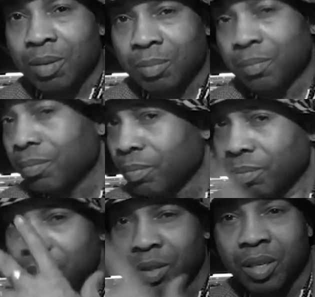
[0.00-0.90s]
I'm
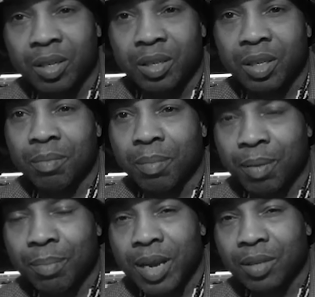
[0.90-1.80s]
here to get my
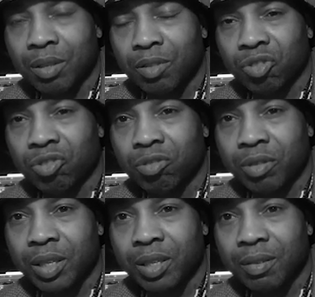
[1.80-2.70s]
bachelor's
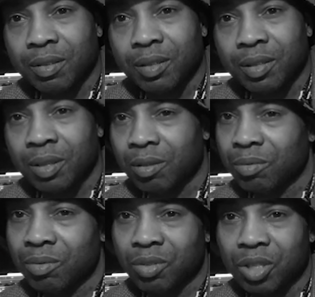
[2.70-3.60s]
degree, you know,
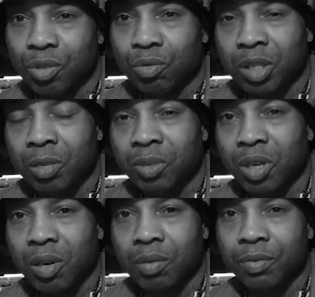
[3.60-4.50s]
digital
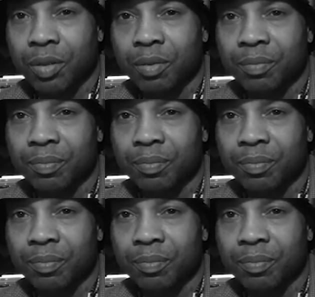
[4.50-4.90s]
cinematography.